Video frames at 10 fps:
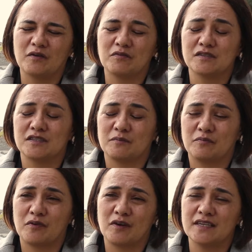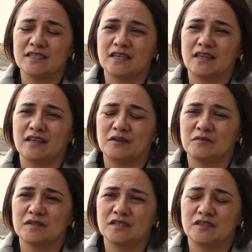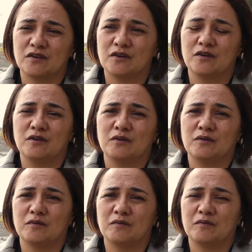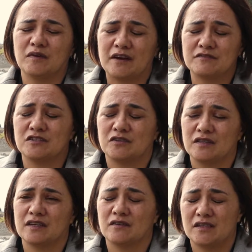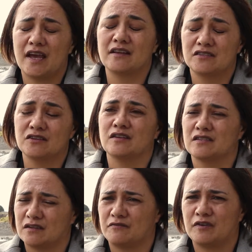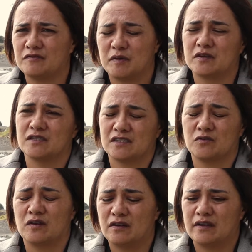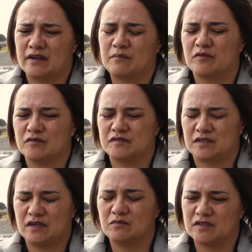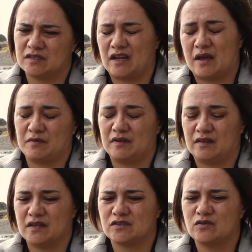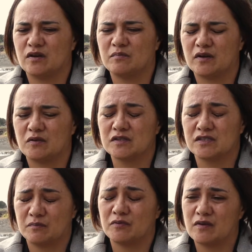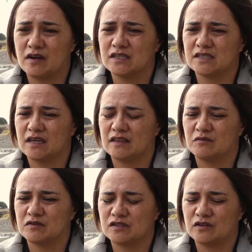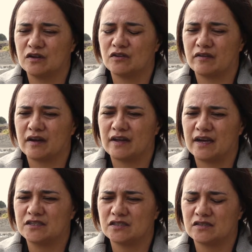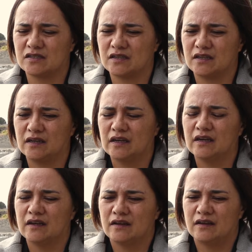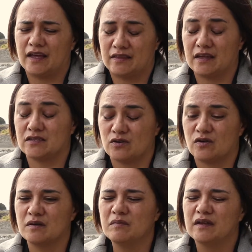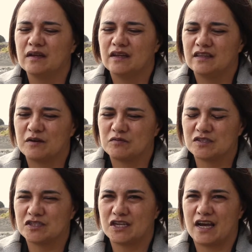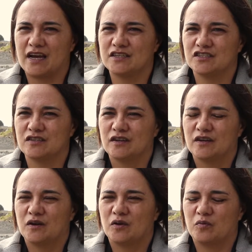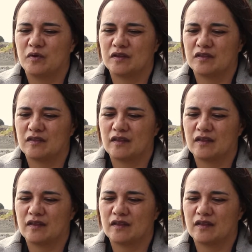was surprised that there was no, in 2005, because there's quite a lot of number of settlements that happened at that time, but I was surprised that there was no Crown agency at that time that was charged with